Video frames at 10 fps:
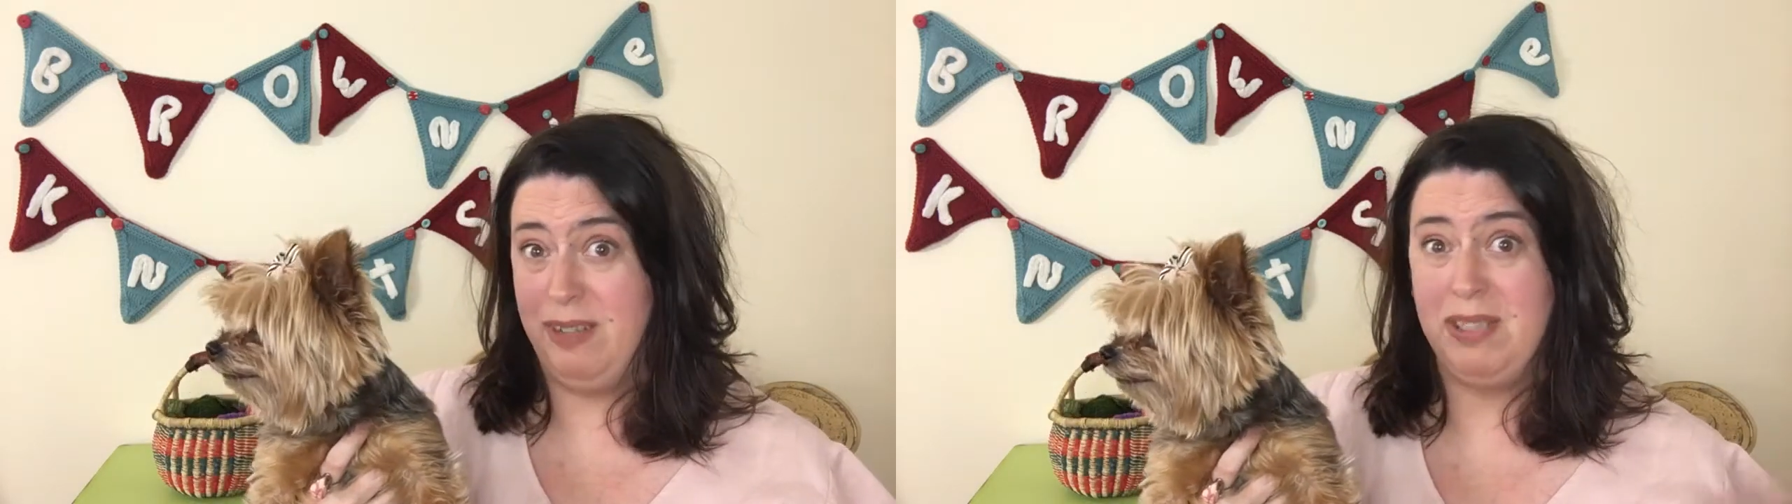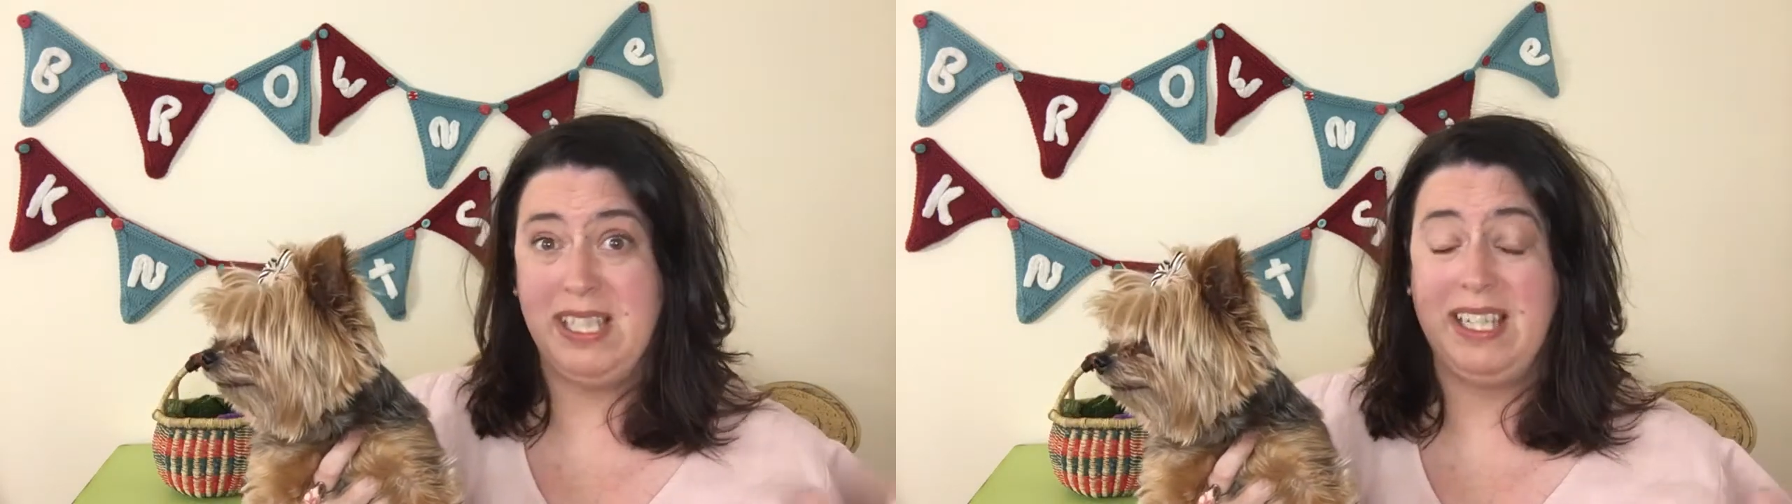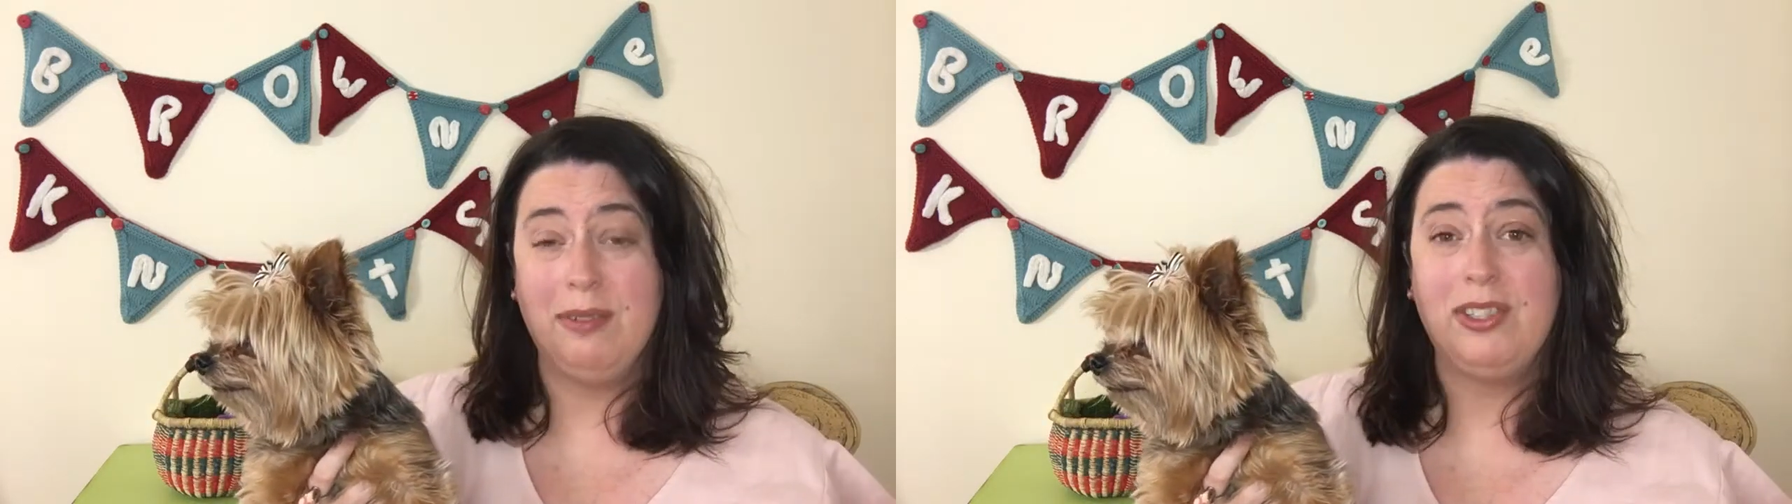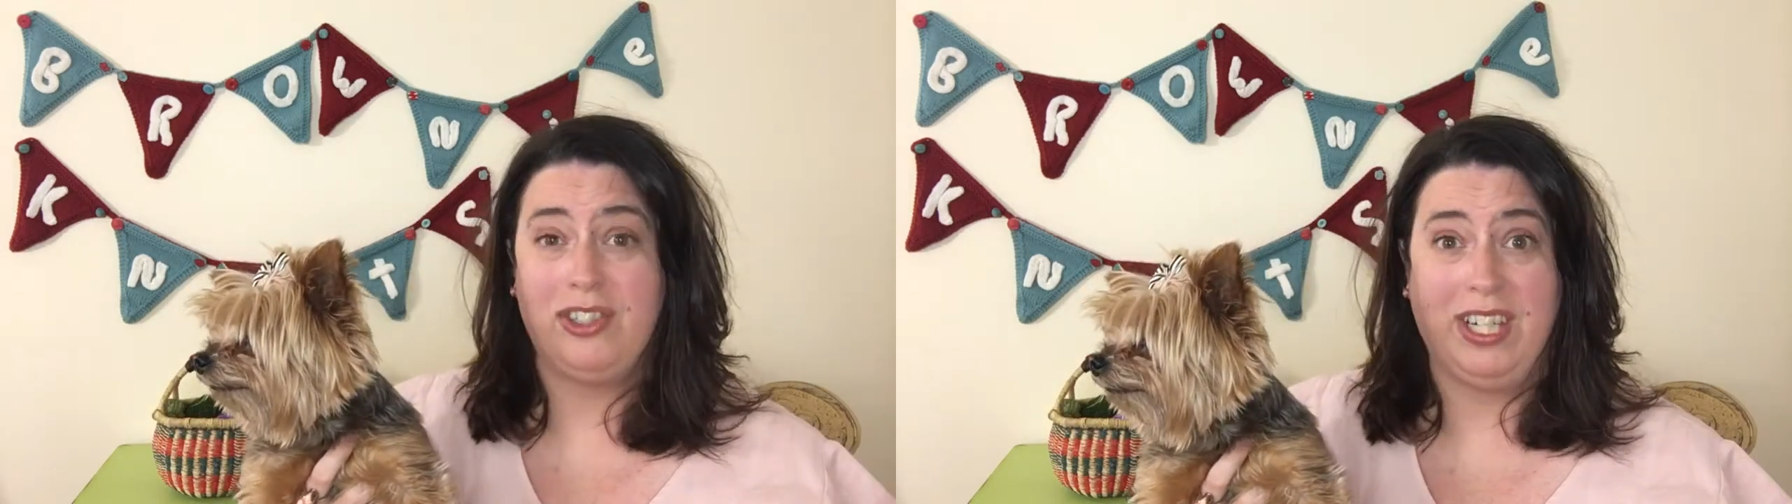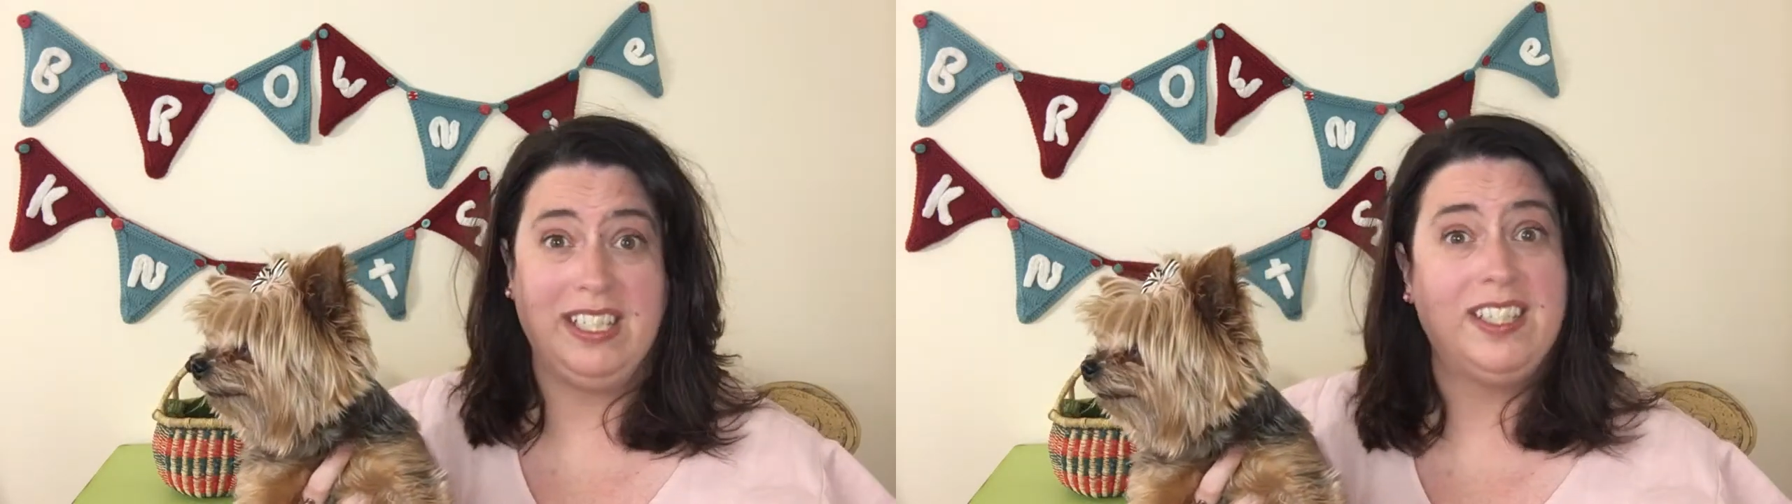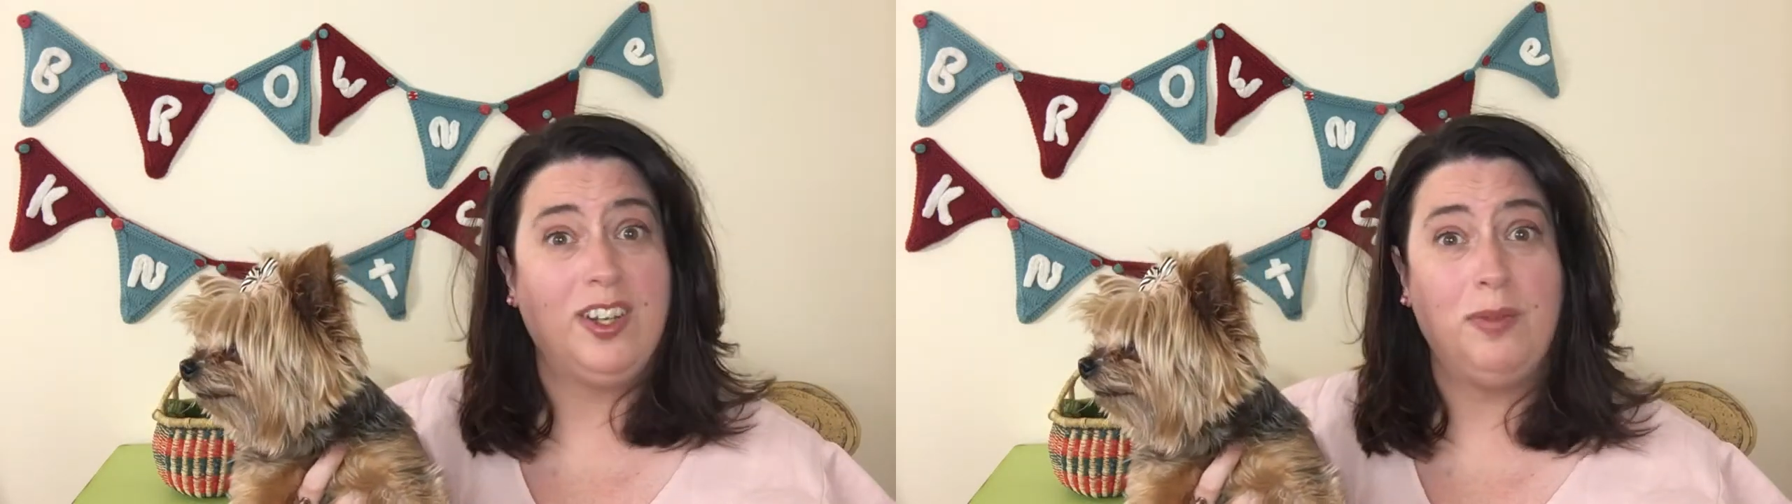it was like it was trying to kill